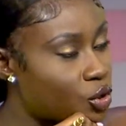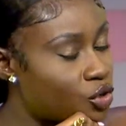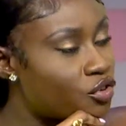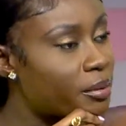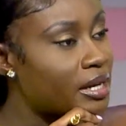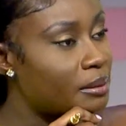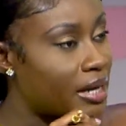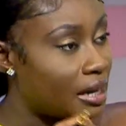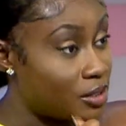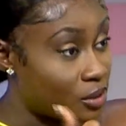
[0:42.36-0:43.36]
John Dramani
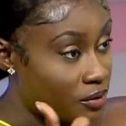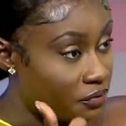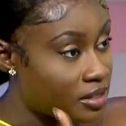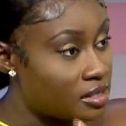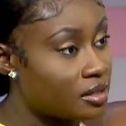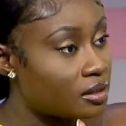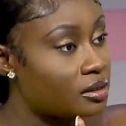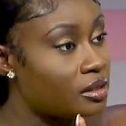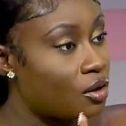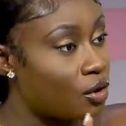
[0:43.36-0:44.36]
Mahama is going to fix the
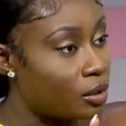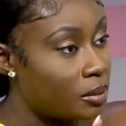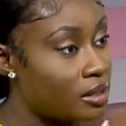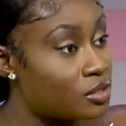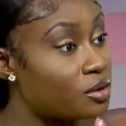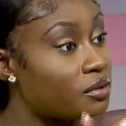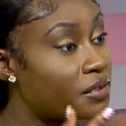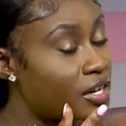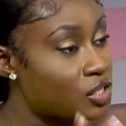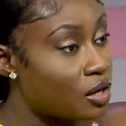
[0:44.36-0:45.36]
economy. He's going to
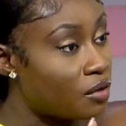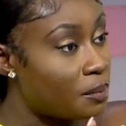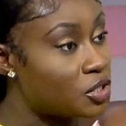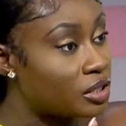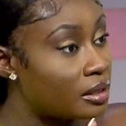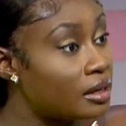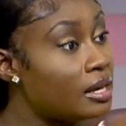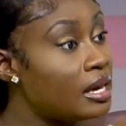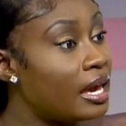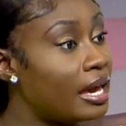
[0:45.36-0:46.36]
fight corruption
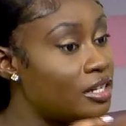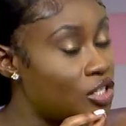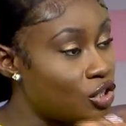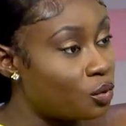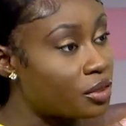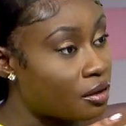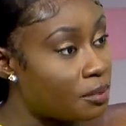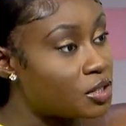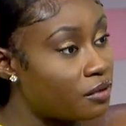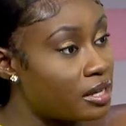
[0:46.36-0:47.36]
and deal with
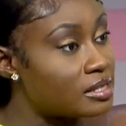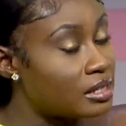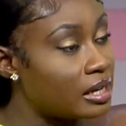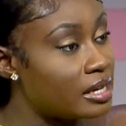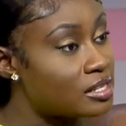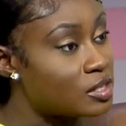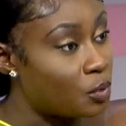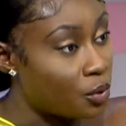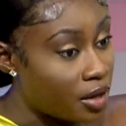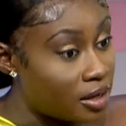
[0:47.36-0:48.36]
corruption-related cases
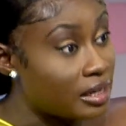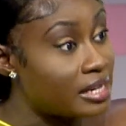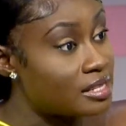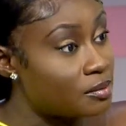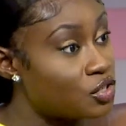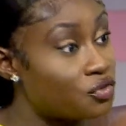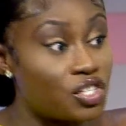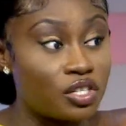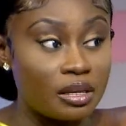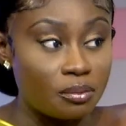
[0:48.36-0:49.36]
both under his
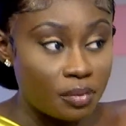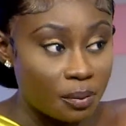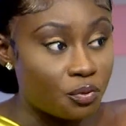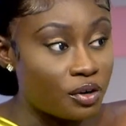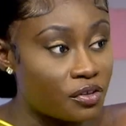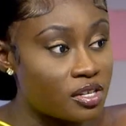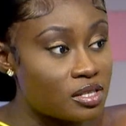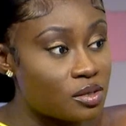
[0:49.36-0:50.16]
administration and the previous